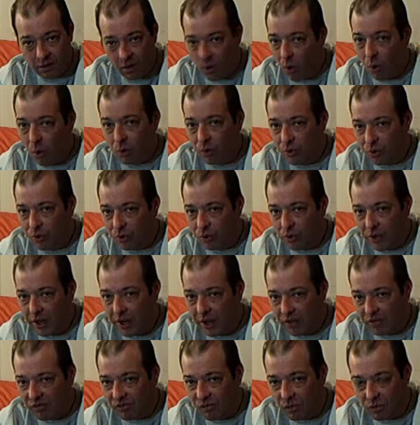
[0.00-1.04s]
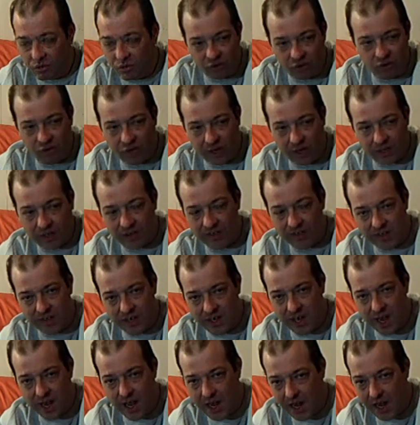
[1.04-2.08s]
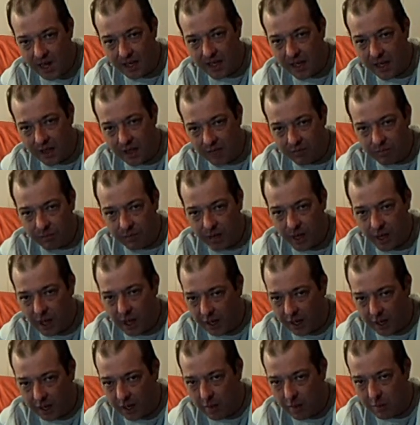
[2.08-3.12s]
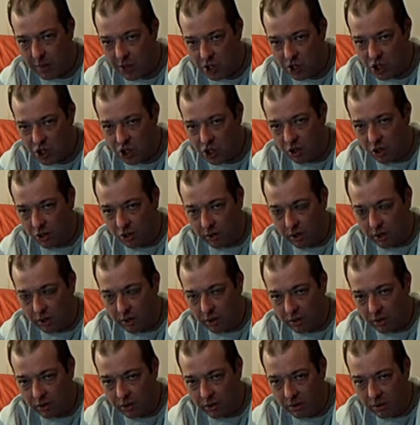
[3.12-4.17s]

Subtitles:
Whole new task force, just like the CIA and the FBI, like I mentioned earlier.